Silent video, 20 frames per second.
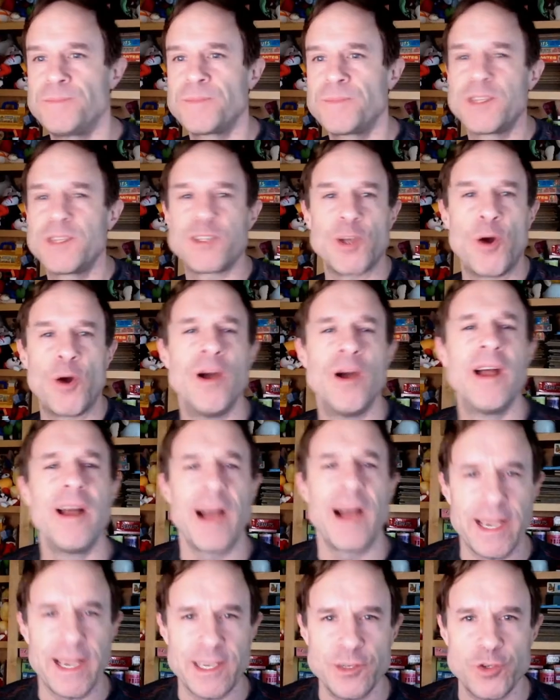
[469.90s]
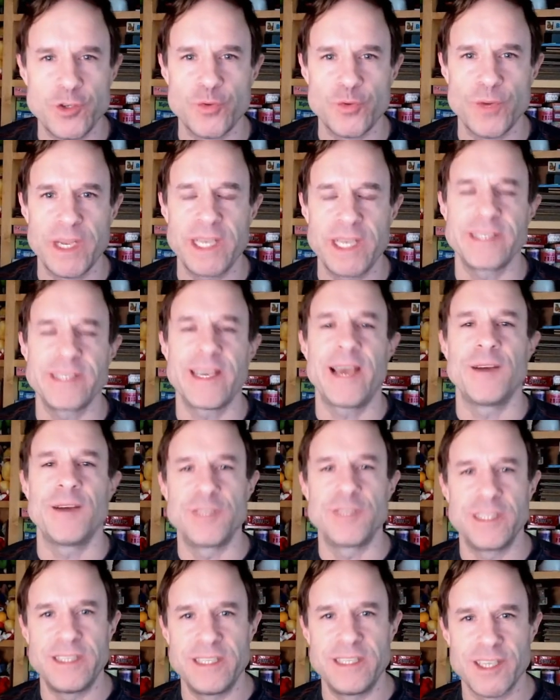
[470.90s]
So I could shrink it
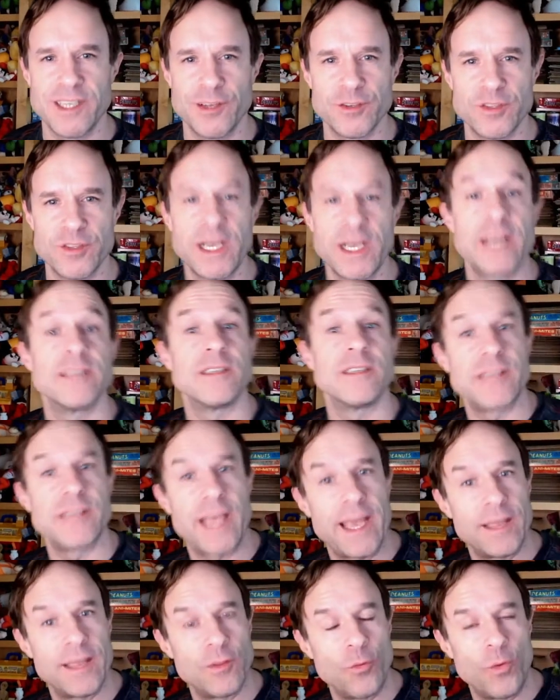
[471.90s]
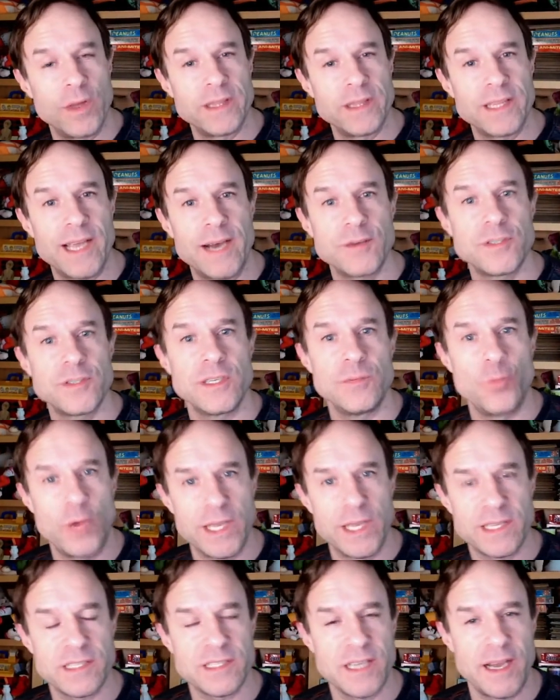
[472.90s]
down to these other sizes and the 1000
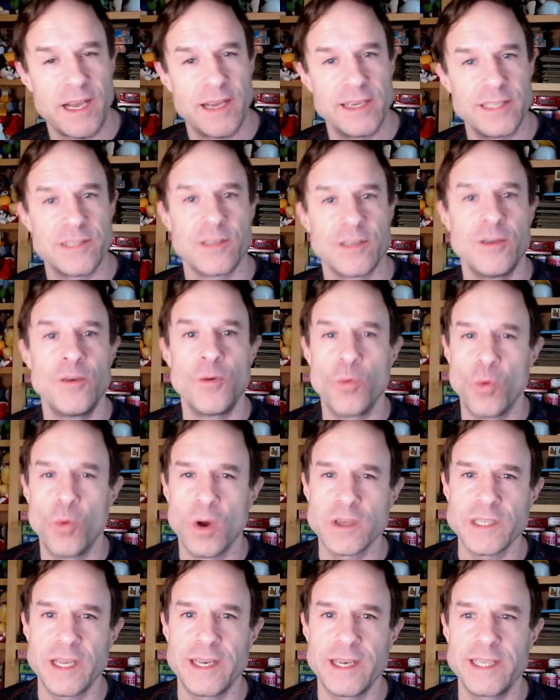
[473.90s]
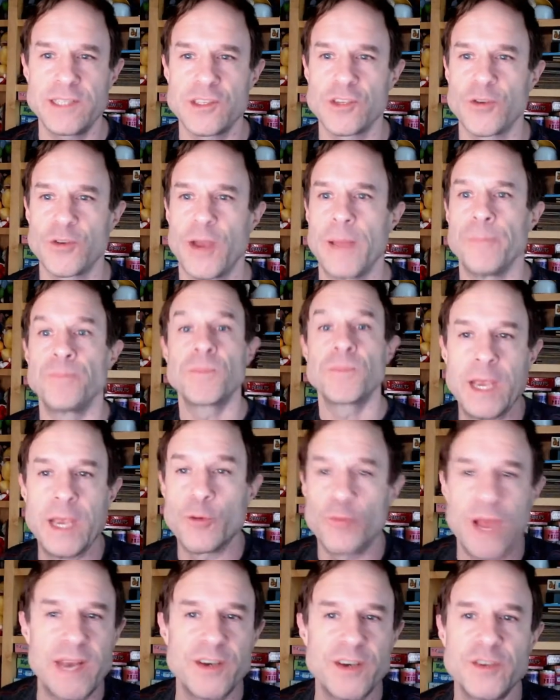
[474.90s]
width size works on Instagram.
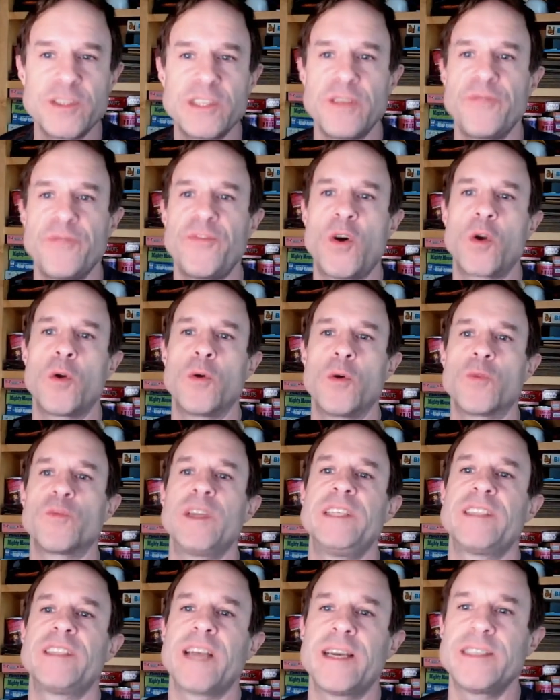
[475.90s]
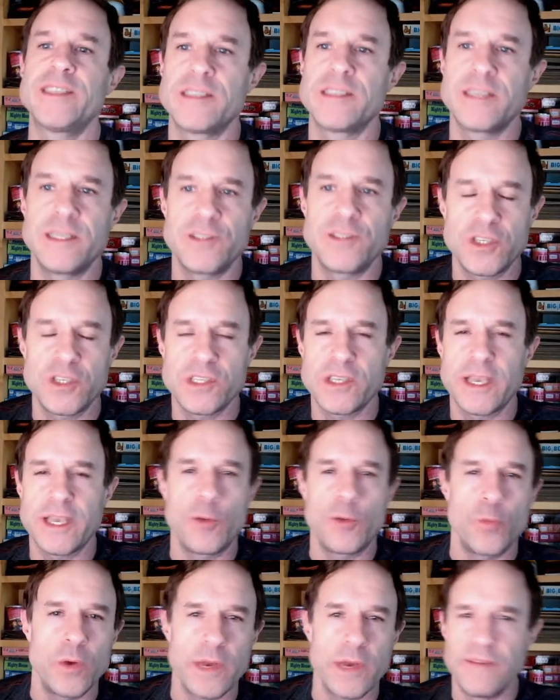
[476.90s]
It renders the photo and resizes it just like
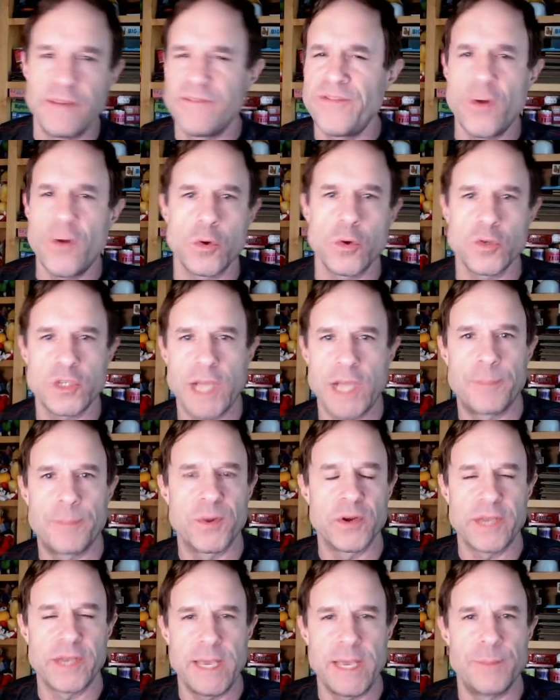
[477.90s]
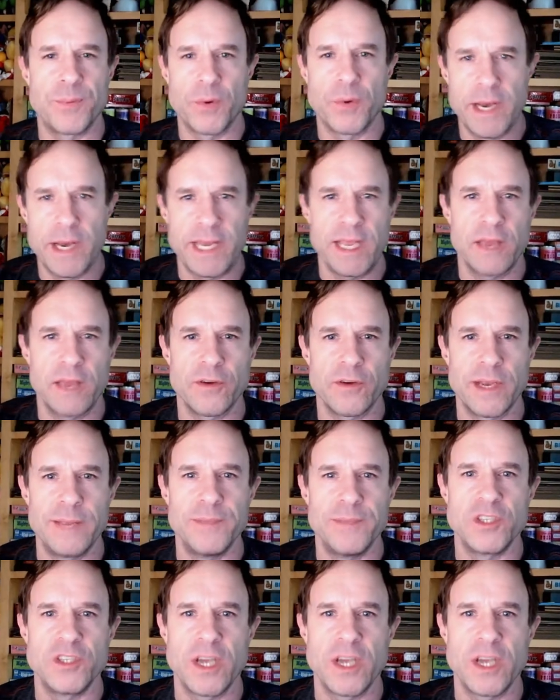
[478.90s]
it would in Photoshop or GIMP or any other image